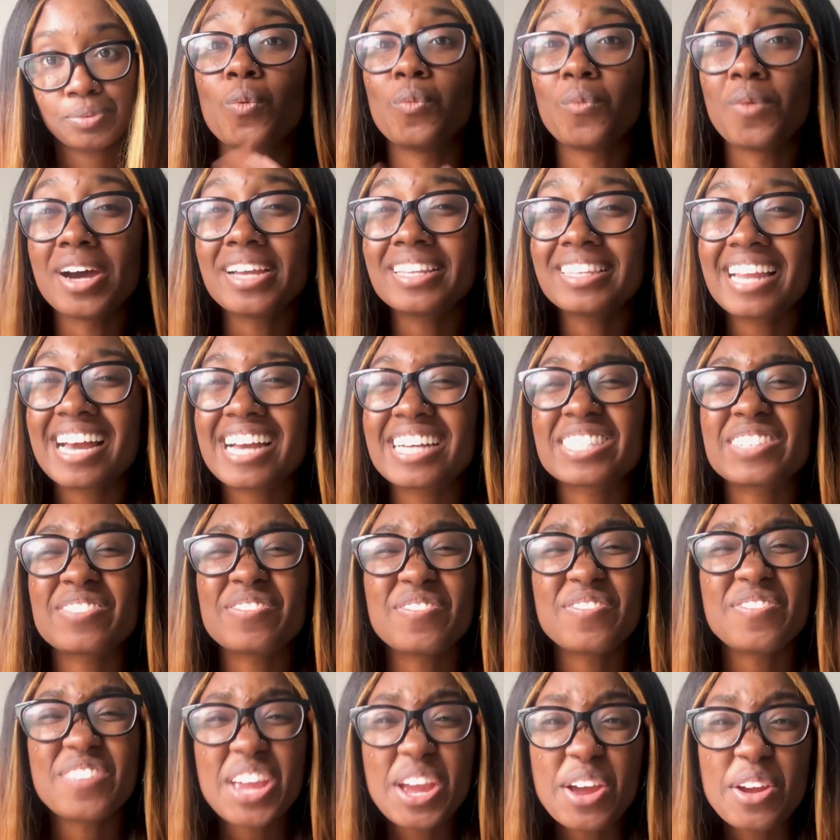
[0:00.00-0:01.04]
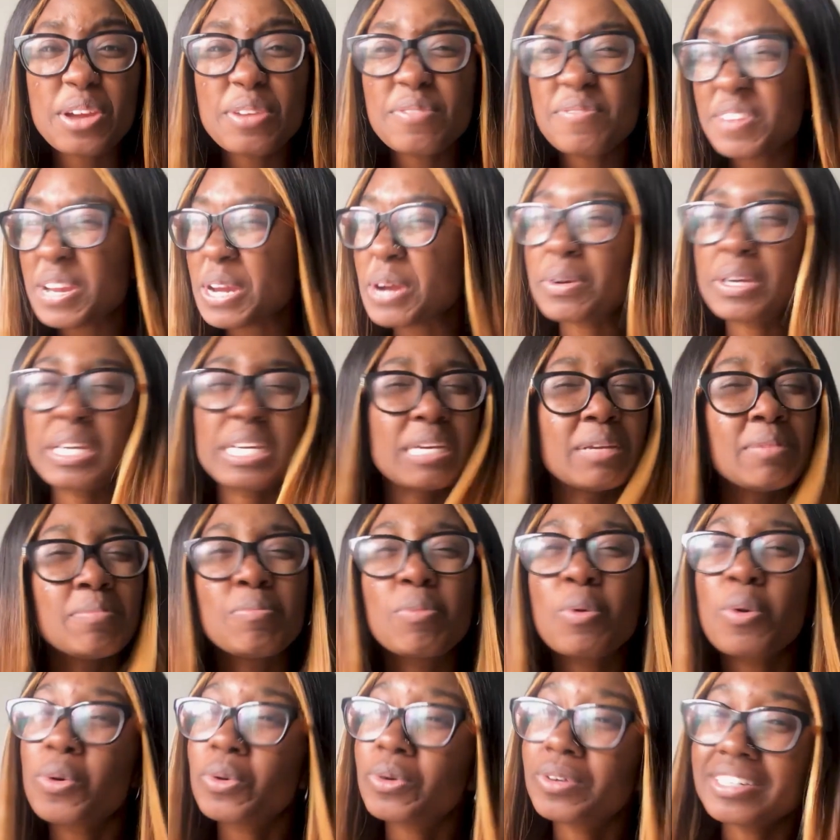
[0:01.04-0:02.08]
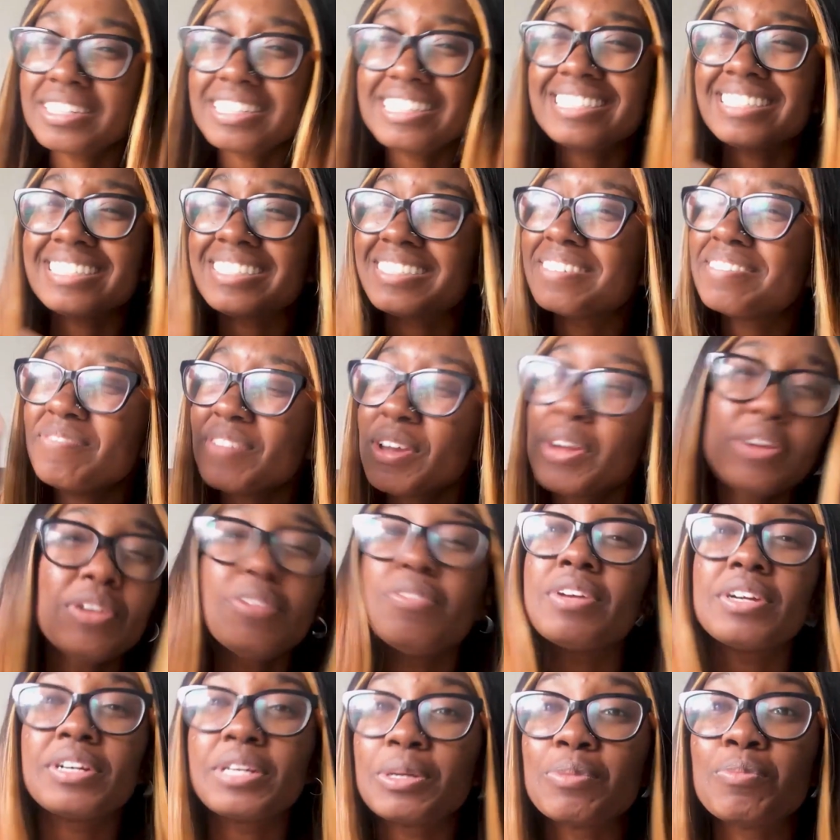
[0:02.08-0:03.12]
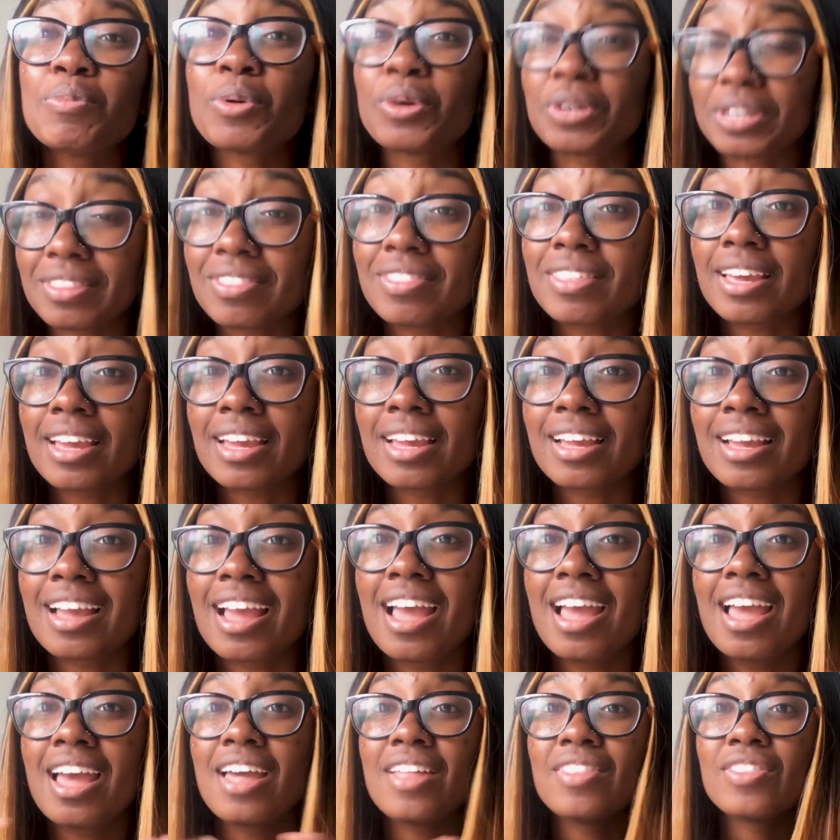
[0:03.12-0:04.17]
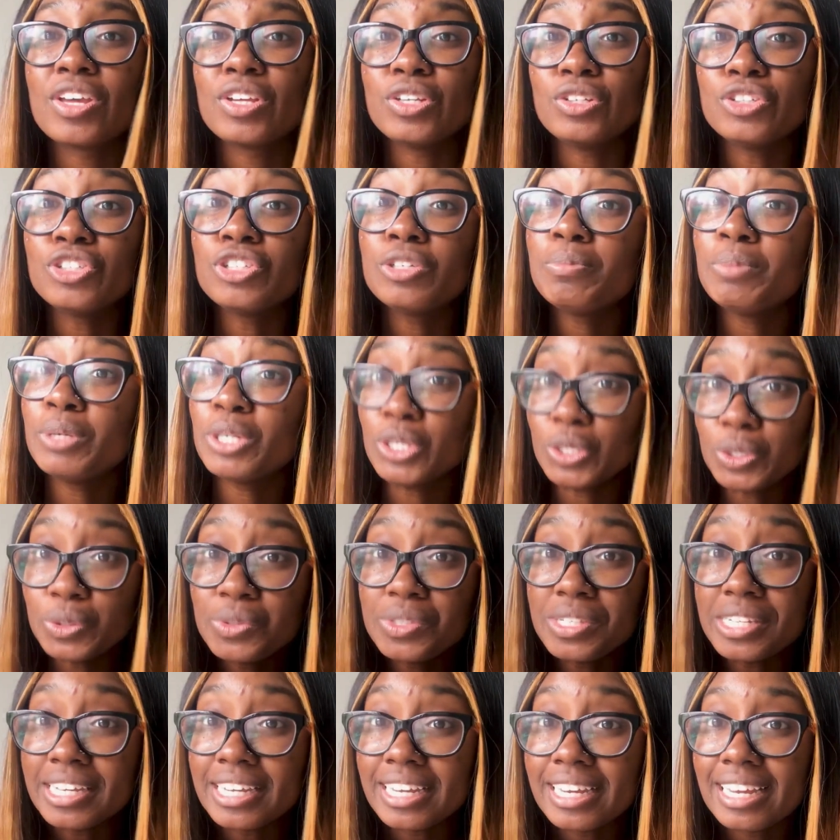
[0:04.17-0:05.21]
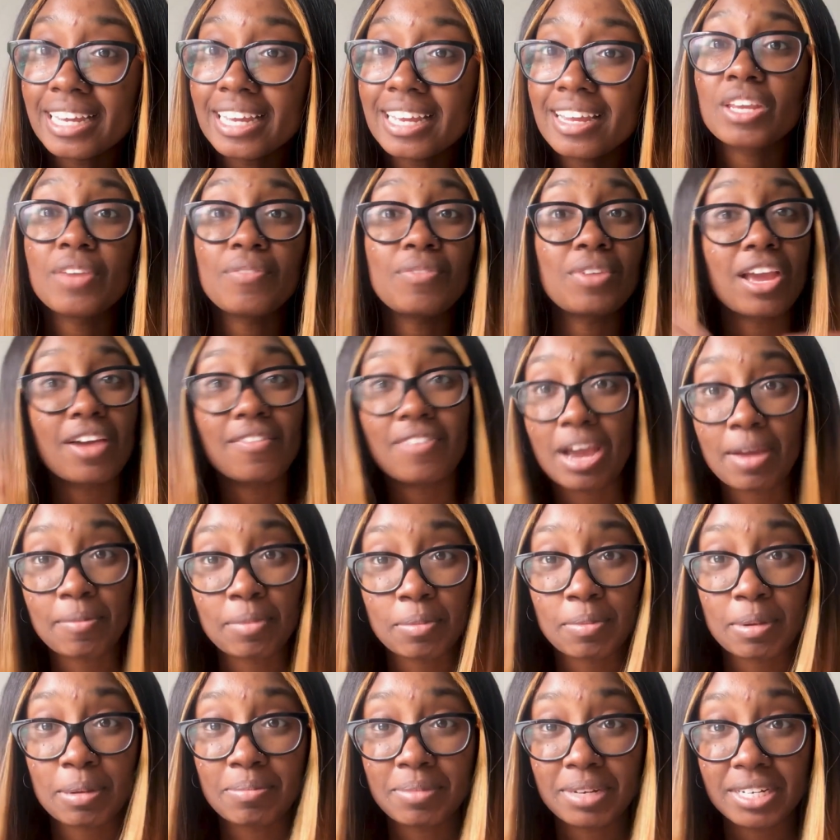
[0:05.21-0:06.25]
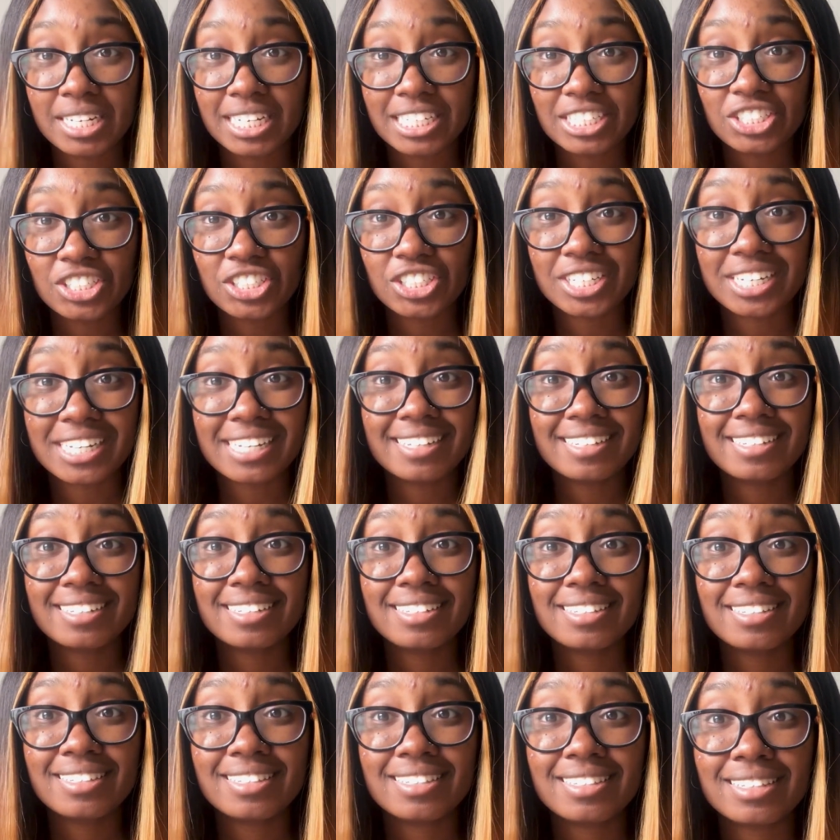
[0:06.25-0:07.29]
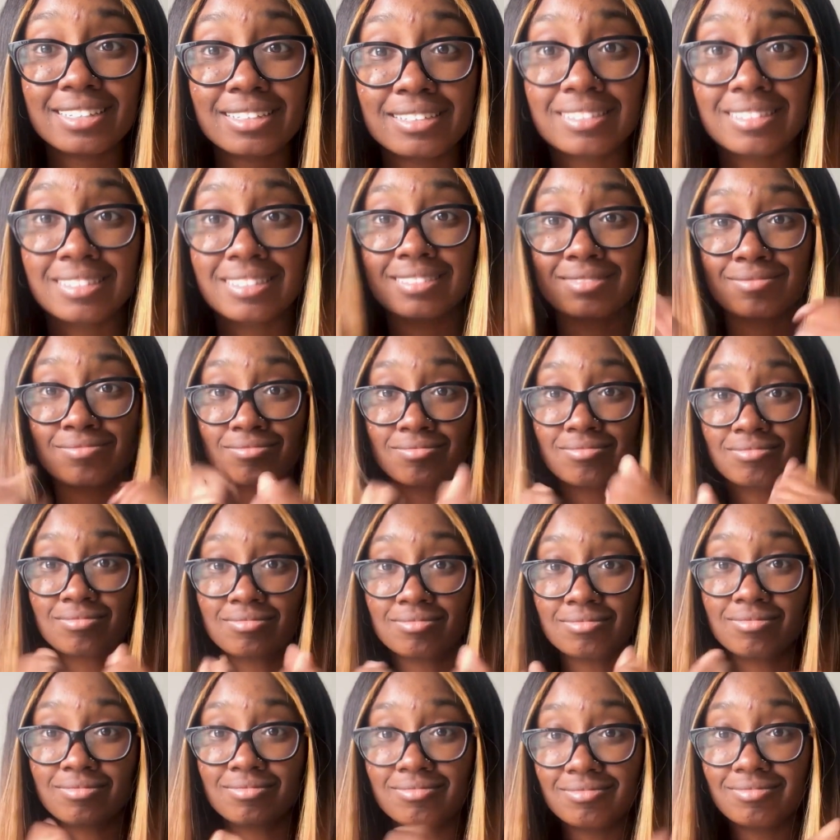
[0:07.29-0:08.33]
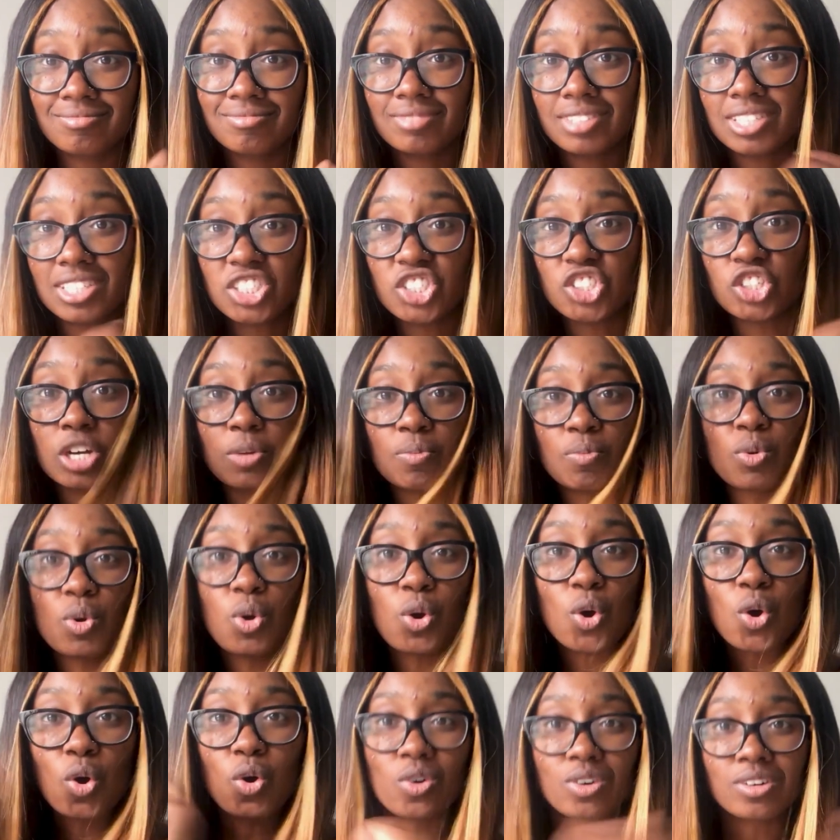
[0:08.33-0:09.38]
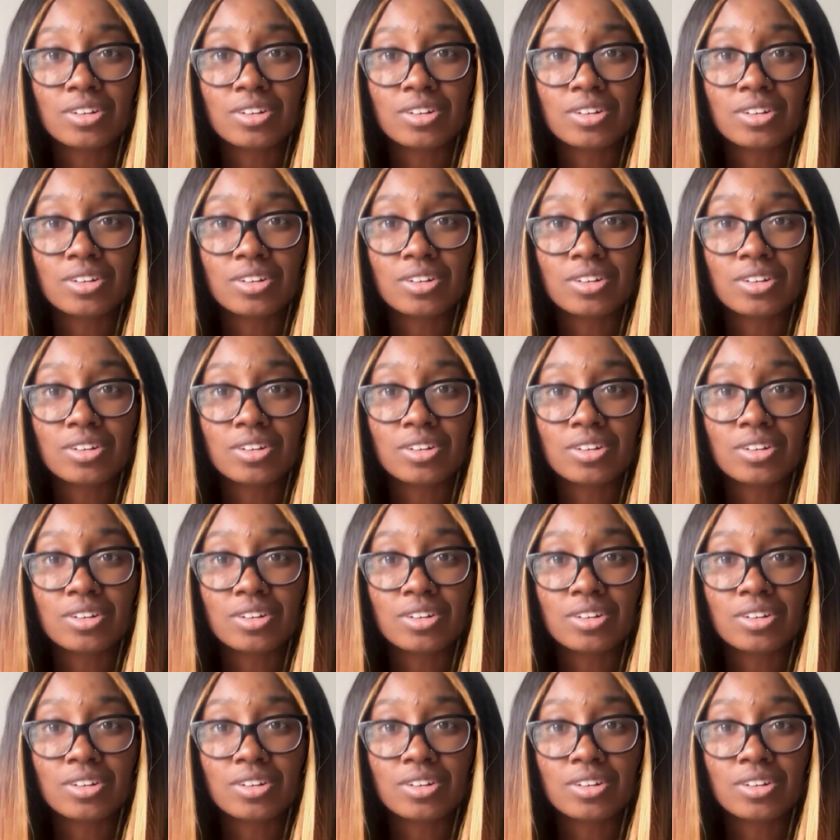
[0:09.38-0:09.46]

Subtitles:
One last very important thing that you should be using if you have hyperpigmentation is, drum roll